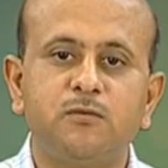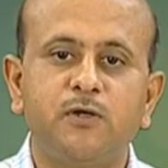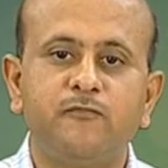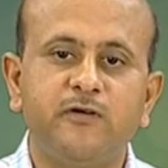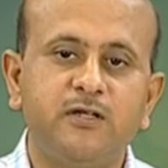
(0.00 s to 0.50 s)

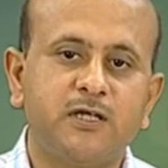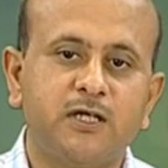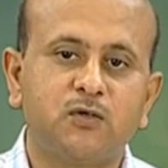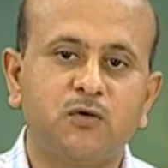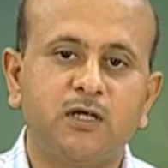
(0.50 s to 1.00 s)
between
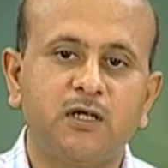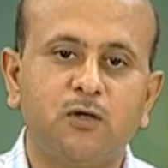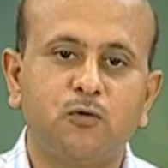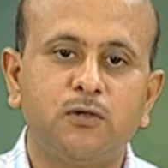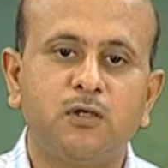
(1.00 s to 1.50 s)
cathode and
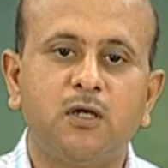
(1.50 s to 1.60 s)
anode